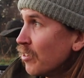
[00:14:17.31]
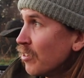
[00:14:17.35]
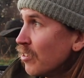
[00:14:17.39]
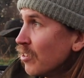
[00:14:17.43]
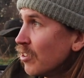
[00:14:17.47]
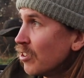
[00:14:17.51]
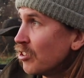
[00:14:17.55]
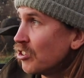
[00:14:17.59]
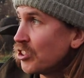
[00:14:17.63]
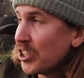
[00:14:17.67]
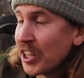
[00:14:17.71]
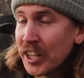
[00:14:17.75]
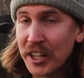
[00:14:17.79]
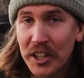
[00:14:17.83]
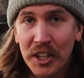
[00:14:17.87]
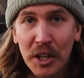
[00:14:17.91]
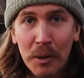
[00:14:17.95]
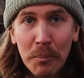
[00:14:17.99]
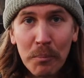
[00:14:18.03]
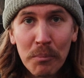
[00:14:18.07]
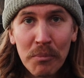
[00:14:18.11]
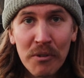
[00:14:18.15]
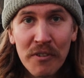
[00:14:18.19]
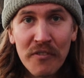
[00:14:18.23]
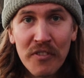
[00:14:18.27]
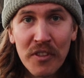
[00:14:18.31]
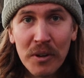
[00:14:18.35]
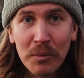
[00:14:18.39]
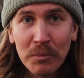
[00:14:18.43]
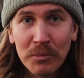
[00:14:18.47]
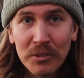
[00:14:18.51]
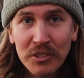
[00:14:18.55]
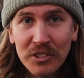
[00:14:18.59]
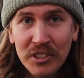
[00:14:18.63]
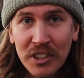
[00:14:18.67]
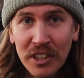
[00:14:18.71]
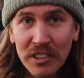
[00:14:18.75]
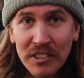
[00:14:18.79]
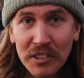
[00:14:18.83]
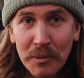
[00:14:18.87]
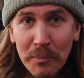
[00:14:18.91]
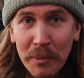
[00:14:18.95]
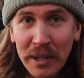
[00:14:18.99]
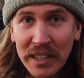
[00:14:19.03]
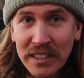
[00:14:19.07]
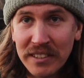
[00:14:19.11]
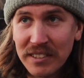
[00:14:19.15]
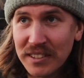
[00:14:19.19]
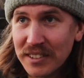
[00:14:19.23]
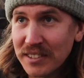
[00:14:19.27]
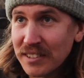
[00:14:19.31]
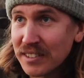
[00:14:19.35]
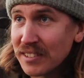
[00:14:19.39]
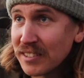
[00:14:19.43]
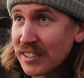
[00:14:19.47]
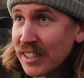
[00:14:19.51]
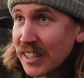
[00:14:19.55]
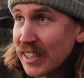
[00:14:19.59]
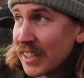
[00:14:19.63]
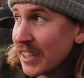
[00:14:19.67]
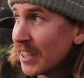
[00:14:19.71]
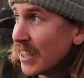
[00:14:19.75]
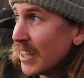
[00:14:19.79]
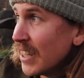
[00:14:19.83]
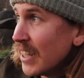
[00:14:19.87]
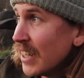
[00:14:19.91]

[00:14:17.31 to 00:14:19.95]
the sheer number of them was just amazing to see.